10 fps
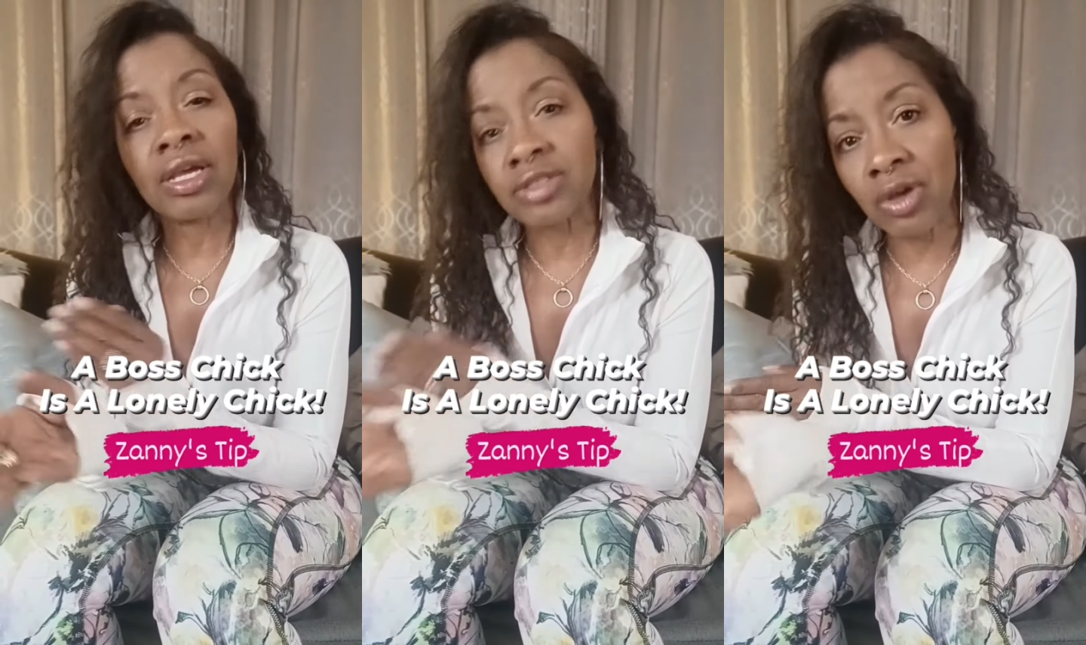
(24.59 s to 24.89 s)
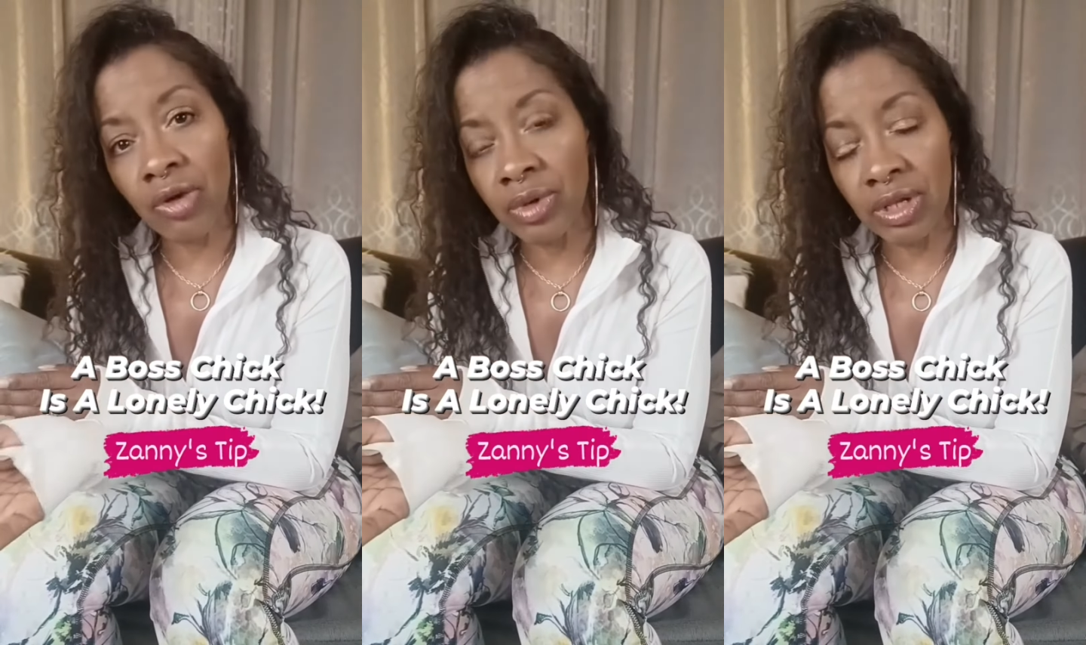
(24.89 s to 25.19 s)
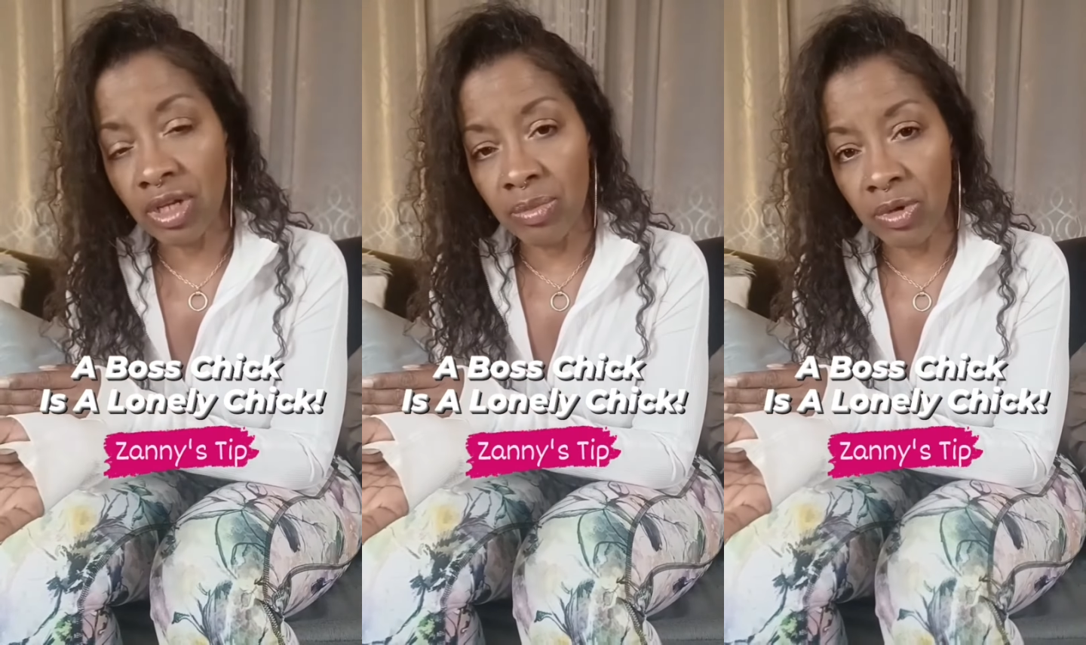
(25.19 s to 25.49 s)
because they're
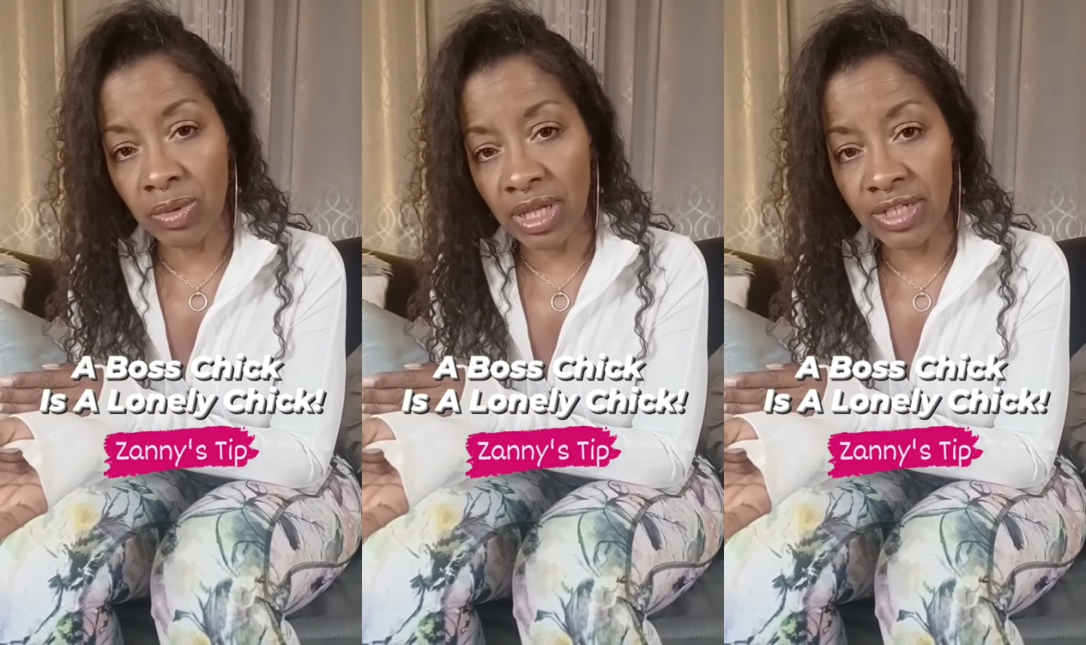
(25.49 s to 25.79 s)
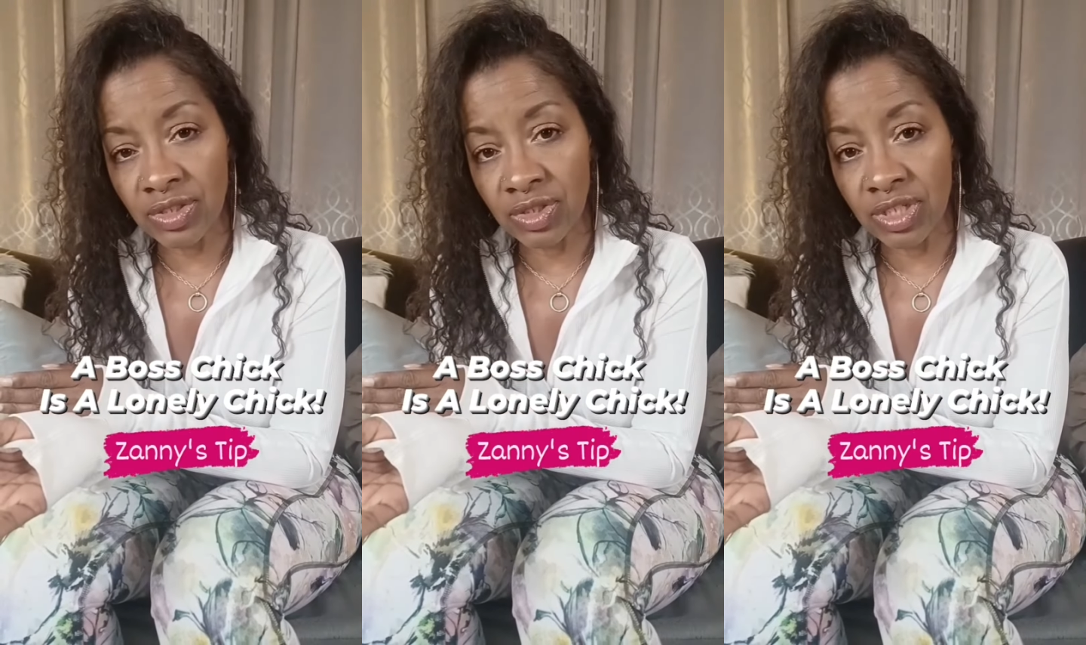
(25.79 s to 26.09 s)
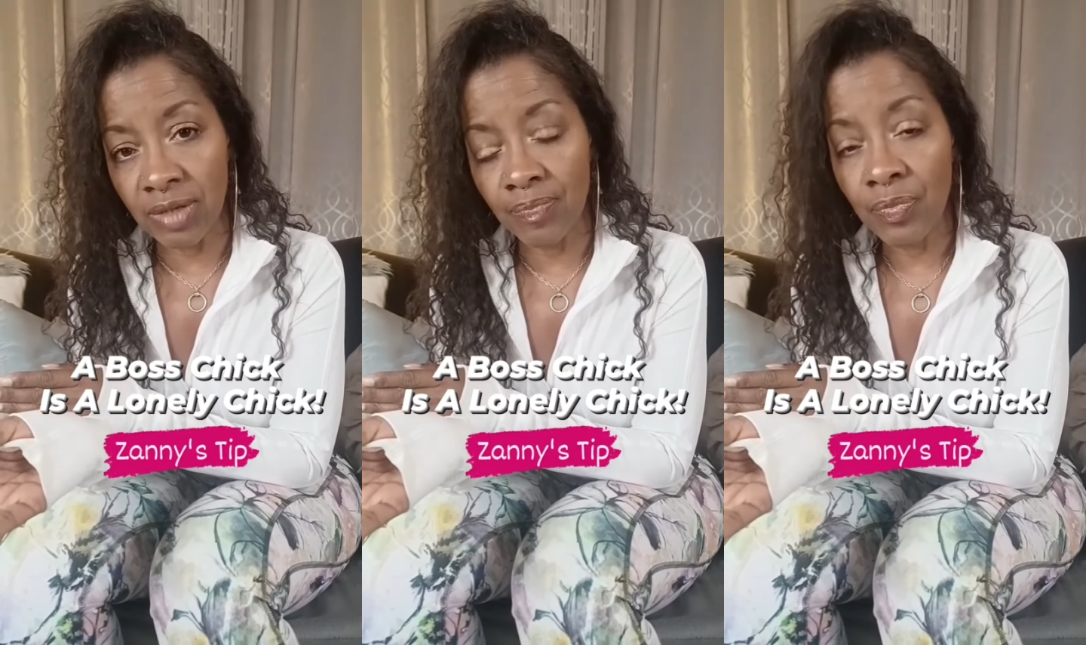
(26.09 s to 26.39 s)
already in a committed
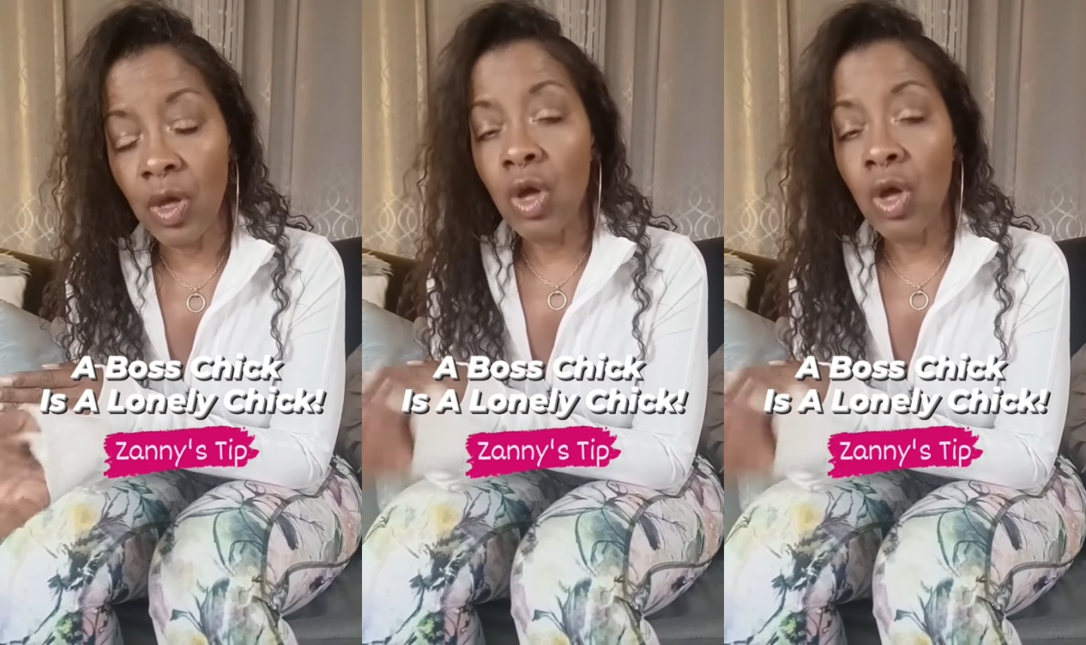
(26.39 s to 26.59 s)
relationship.